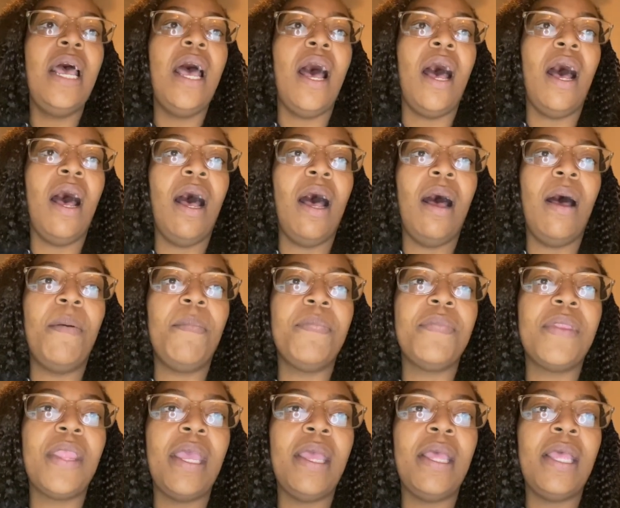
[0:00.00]

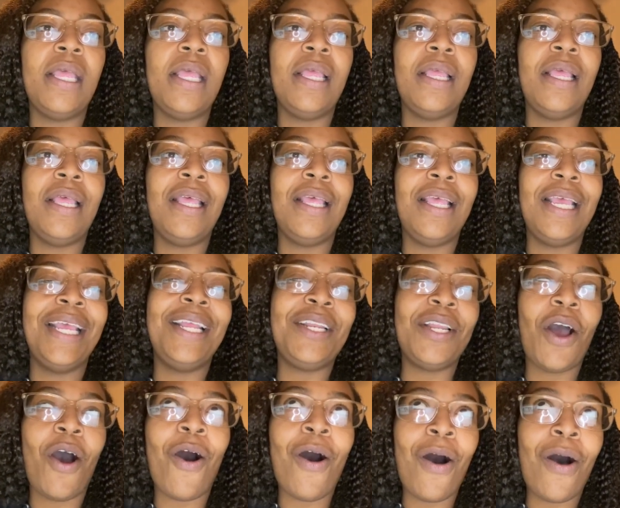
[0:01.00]
It
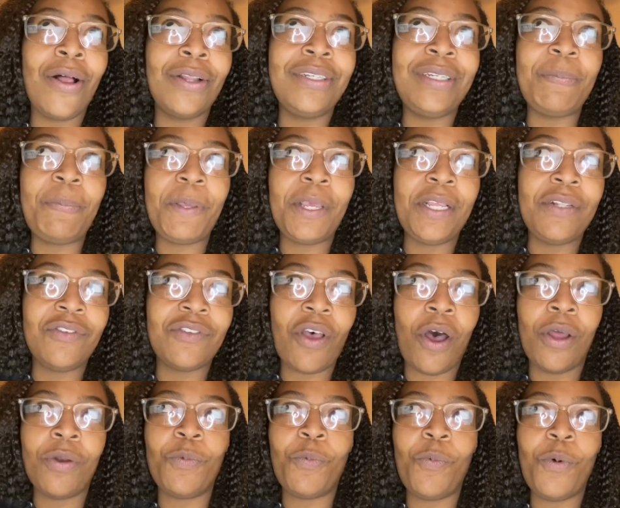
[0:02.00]
all depends
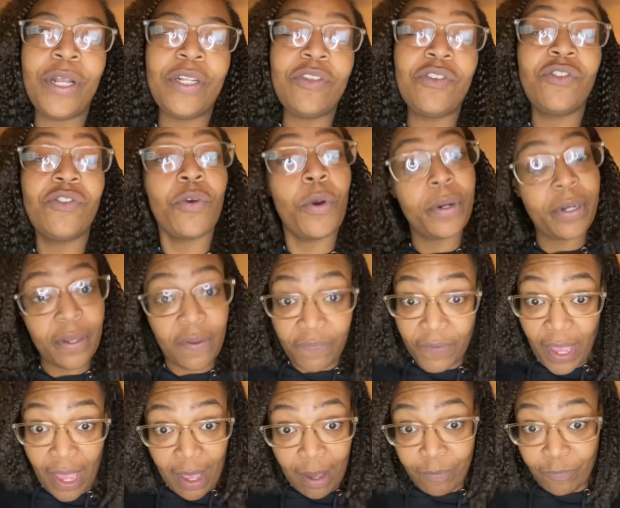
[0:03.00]
on what sort of
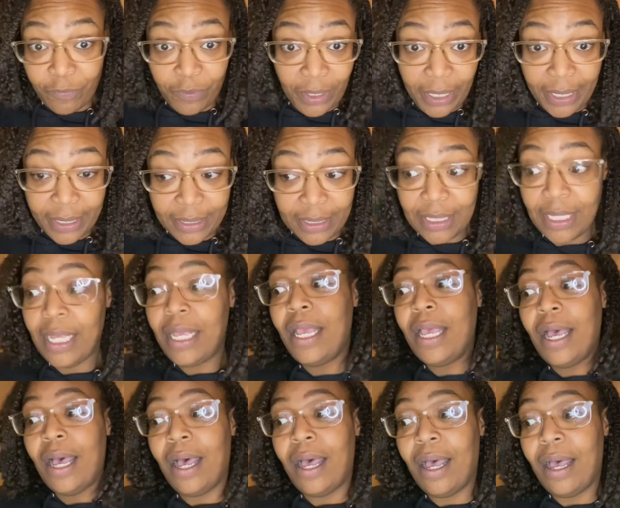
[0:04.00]
conflict
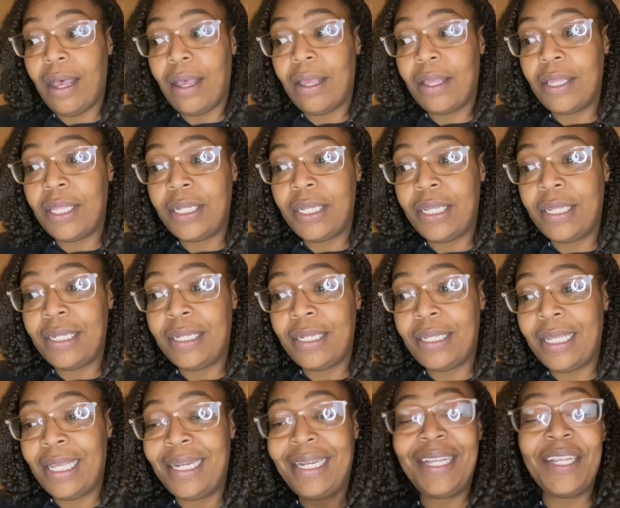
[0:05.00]

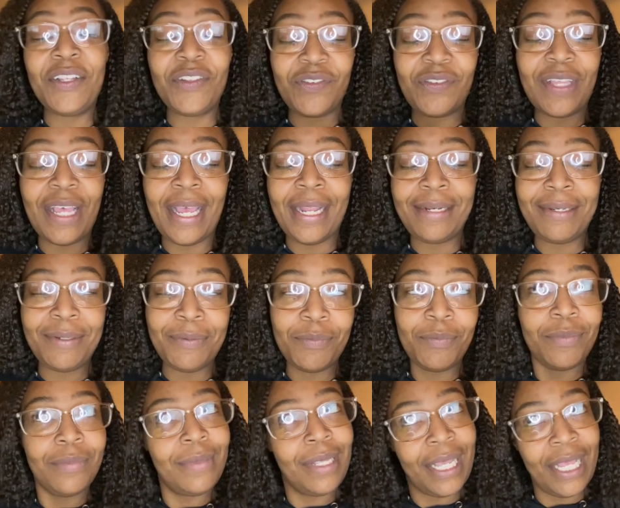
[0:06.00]
it is that
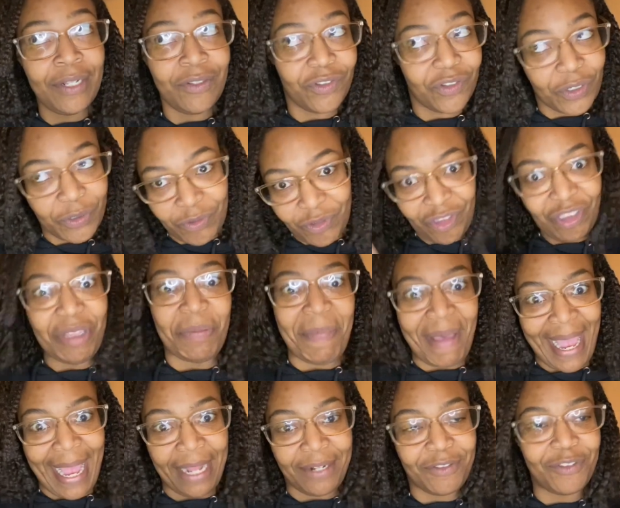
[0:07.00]
inserts the
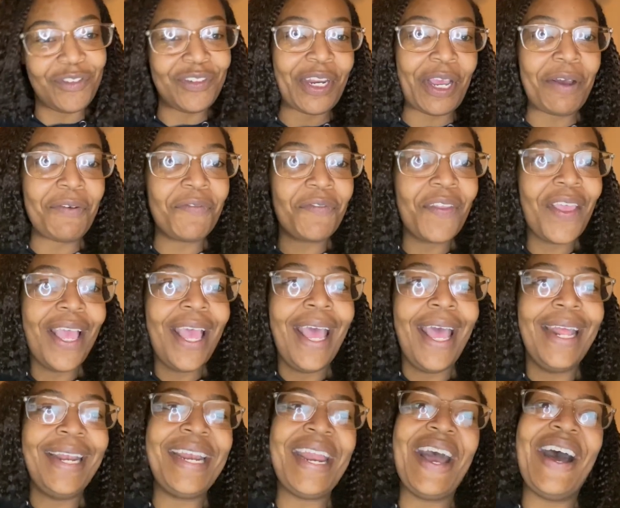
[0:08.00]
bad stuff.
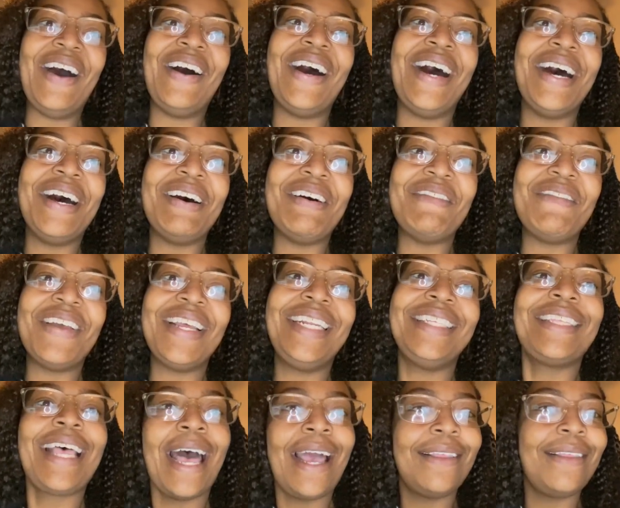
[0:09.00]
Now, it is
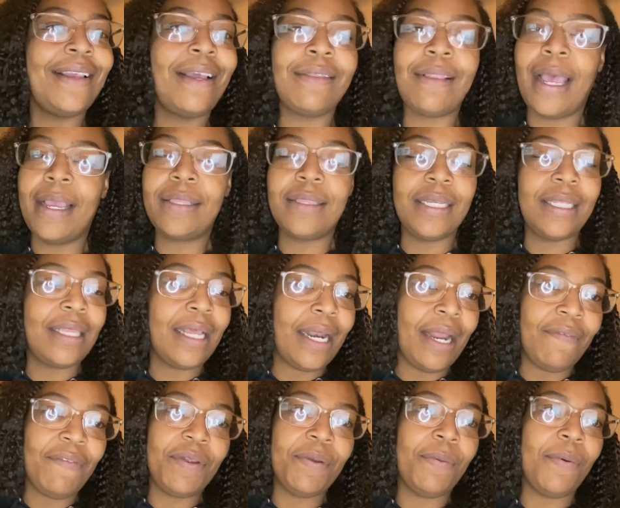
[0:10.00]
highly unlikely that
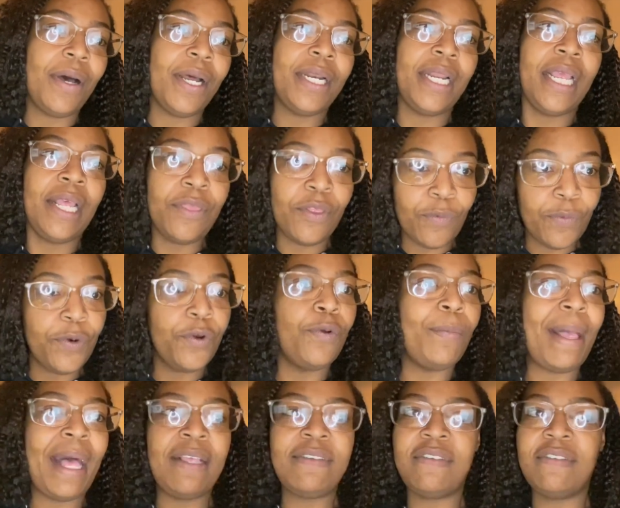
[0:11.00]
everyone in the room
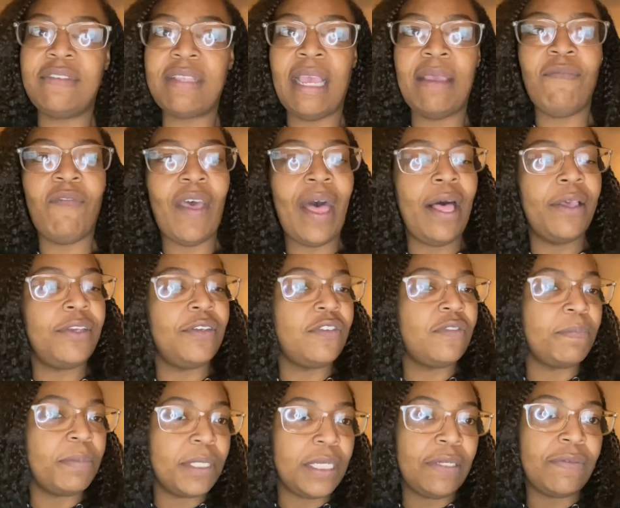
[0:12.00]
has the same values,
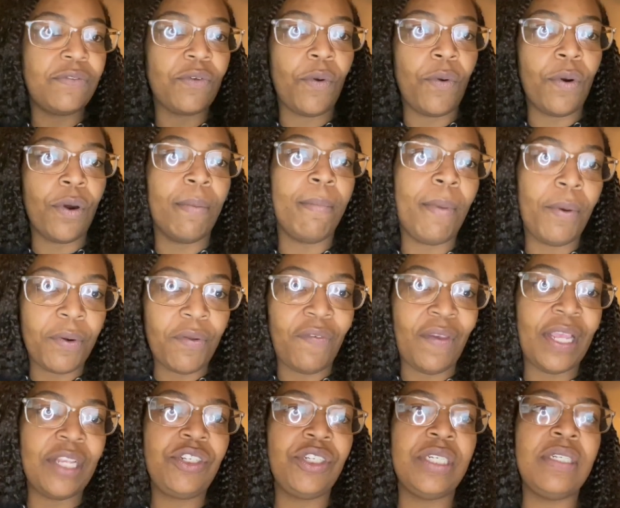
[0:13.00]
beliefs, or
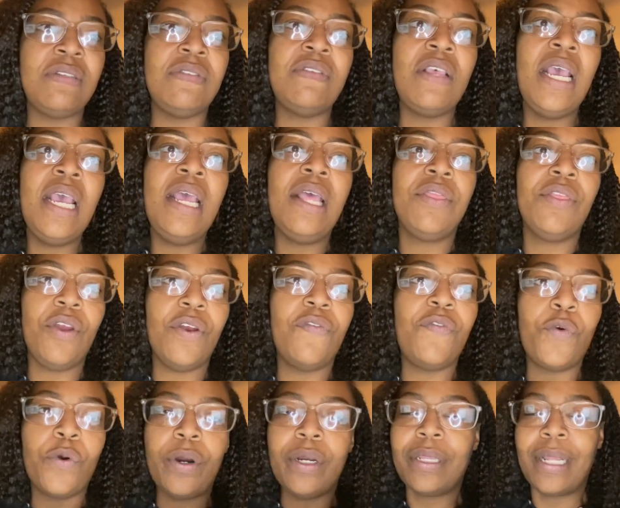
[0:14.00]
motivations.
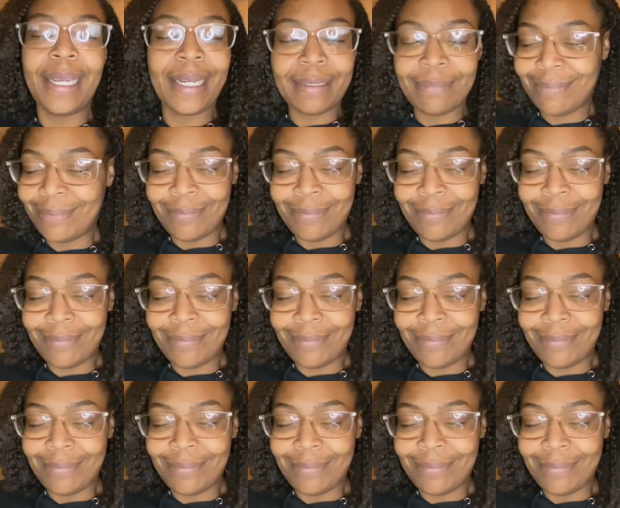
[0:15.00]
Therefore, like